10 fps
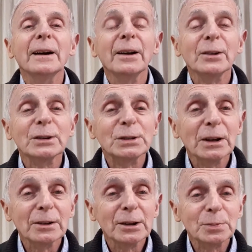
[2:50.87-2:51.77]
And I
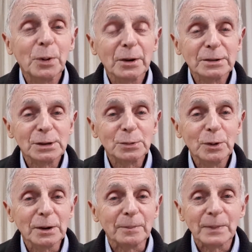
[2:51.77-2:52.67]
sell those products as
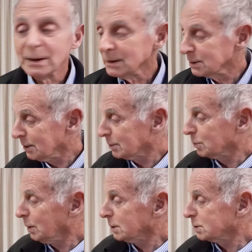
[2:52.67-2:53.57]
well. So as
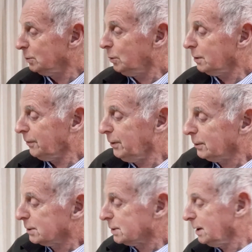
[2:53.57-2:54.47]
well as the water
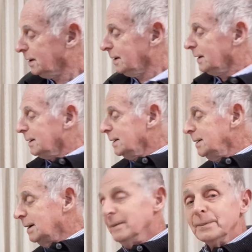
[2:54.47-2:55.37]
filters
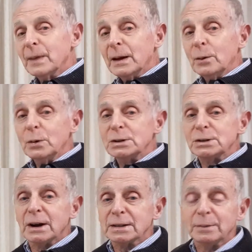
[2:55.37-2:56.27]
here, which
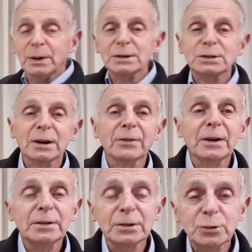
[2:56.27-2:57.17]
take the bad stuff out
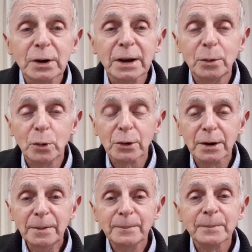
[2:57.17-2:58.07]
of your drinking
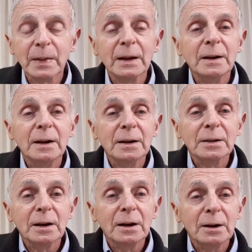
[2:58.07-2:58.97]
water,
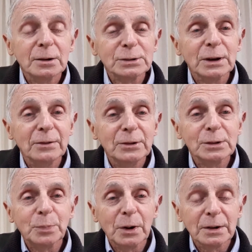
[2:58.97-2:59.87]
I also have these
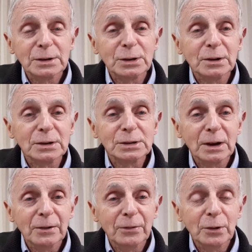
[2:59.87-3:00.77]
products that are
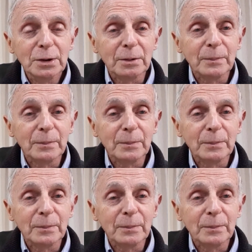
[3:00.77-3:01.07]
safe for you.